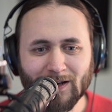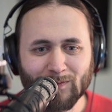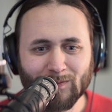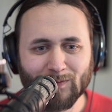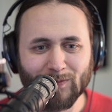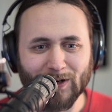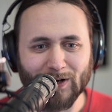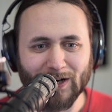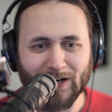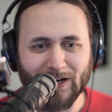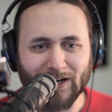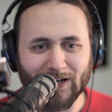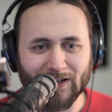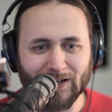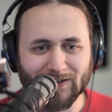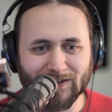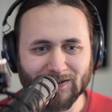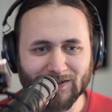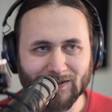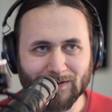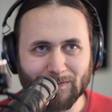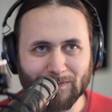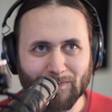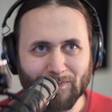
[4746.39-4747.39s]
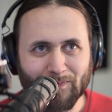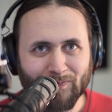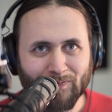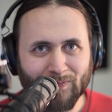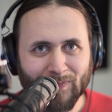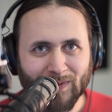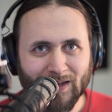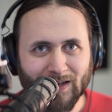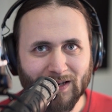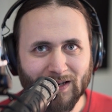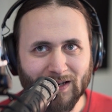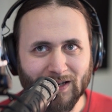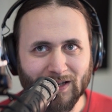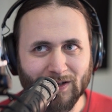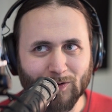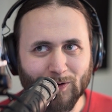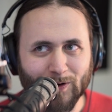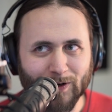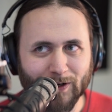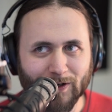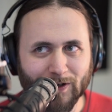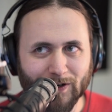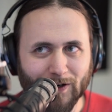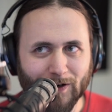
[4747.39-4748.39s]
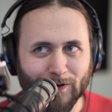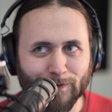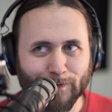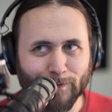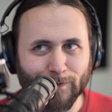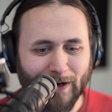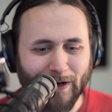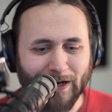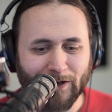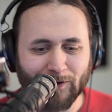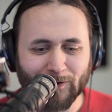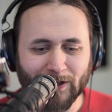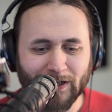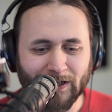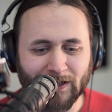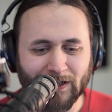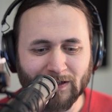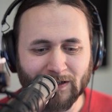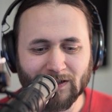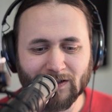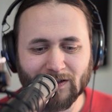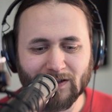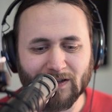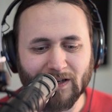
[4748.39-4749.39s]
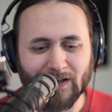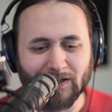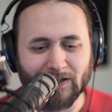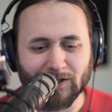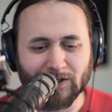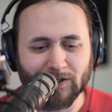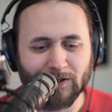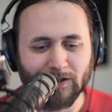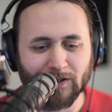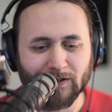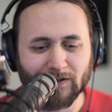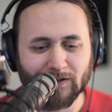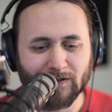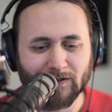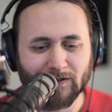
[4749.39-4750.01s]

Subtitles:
But in order of rendering, that should